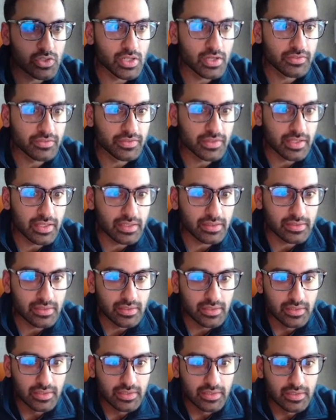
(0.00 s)
out for that.
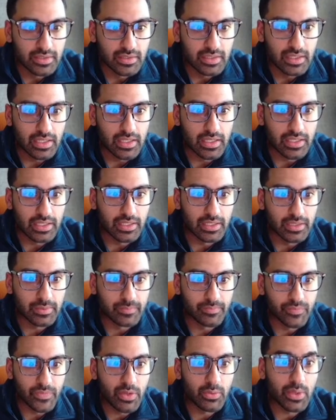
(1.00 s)

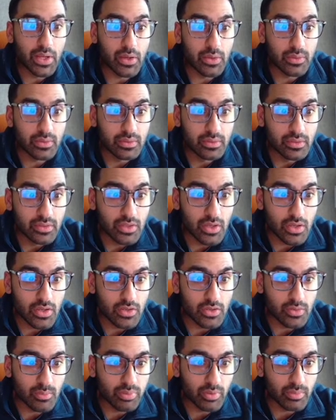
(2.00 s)
Here we go.
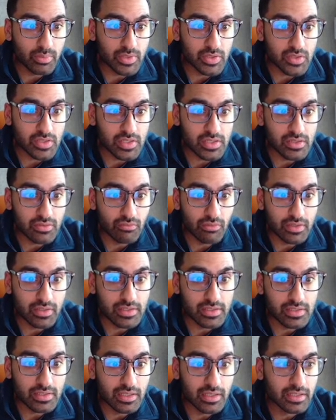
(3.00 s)
You probably just need to run
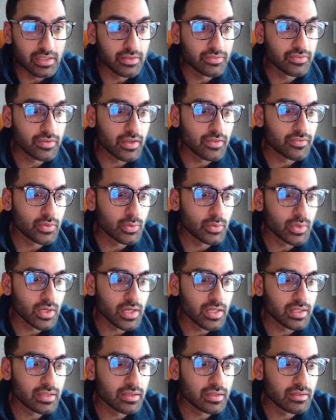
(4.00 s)
this line if you're getting